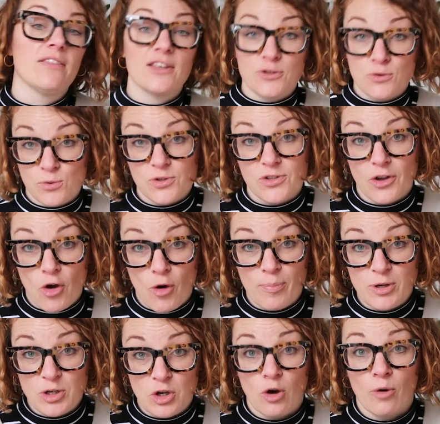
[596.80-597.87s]
There's also
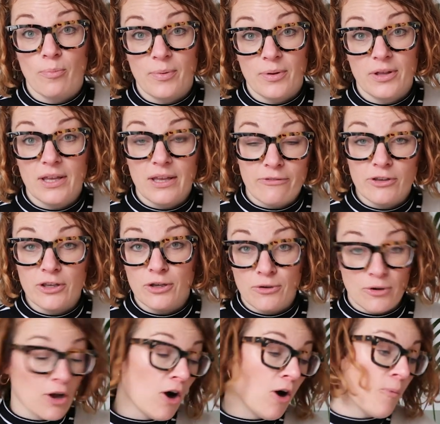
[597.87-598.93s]
copy shop if
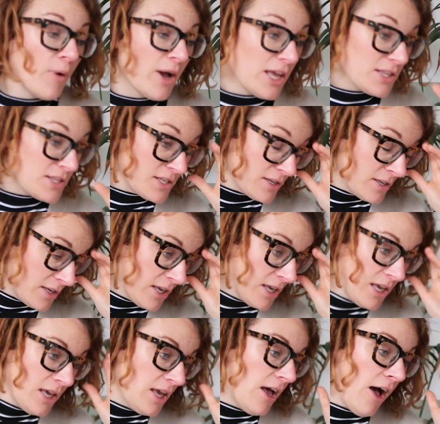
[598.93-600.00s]
you can't wait,
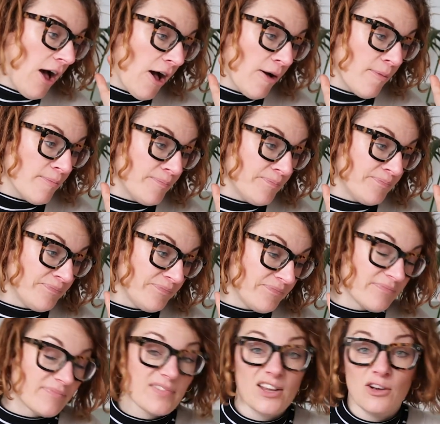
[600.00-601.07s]
or
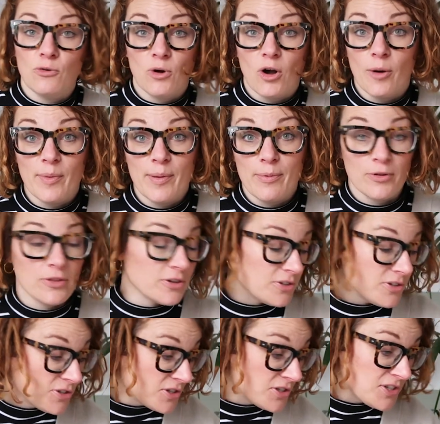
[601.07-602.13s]
can't be bothered
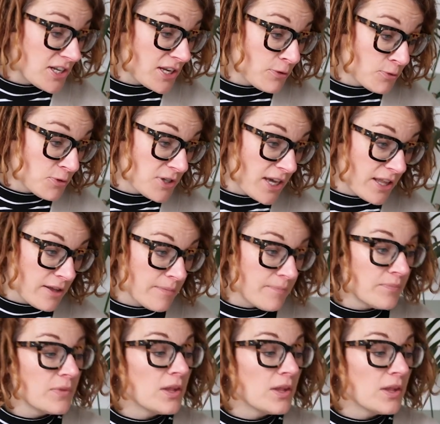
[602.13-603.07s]
to stick it all together.